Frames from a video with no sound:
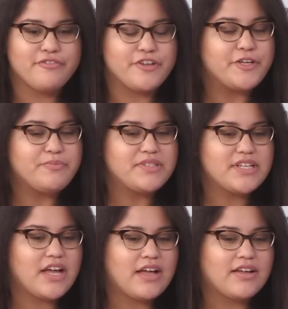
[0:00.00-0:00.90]
filmed
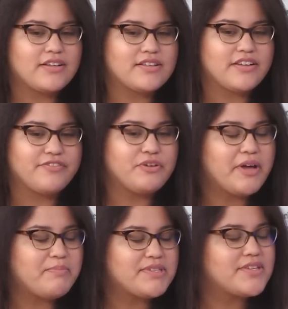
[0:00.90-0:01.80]
a few
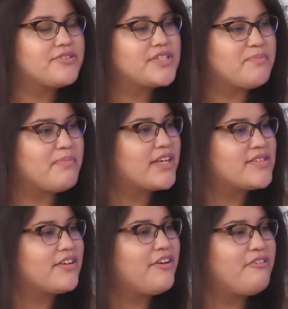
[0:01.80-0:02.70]
episodes in
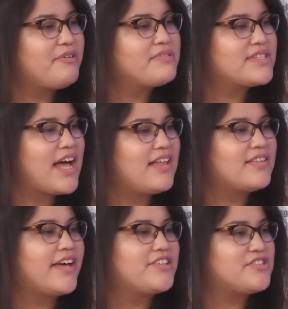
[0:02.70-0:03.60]
Mexico. What was that
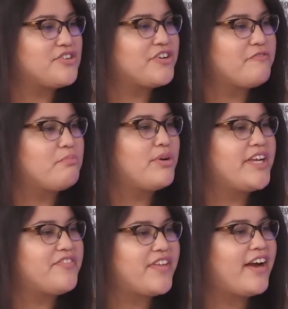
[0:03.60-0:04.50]
like to sort of
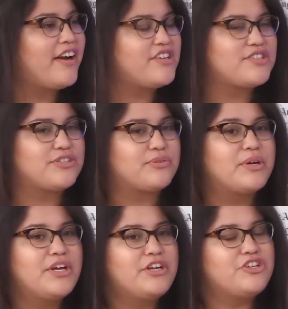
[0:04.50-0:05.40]
bring it there and to
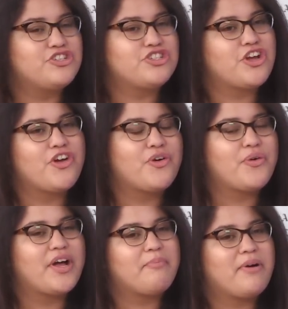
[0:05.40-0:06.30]

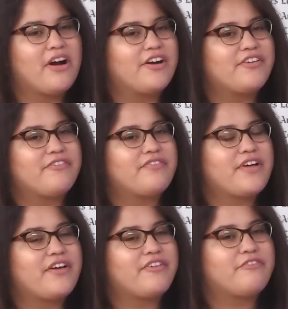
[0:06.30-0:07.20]
show a part of
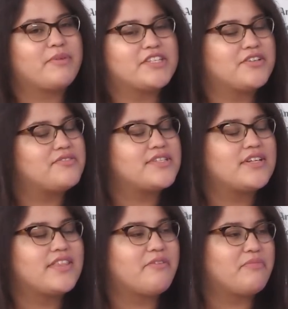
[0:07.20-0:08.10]
Mexico
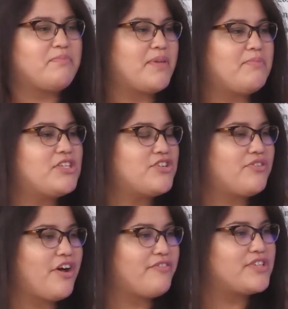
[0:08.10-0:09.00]
City that we maybe
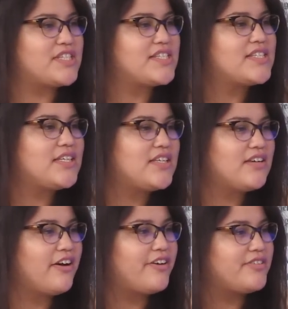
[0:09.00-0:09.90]
don't often see on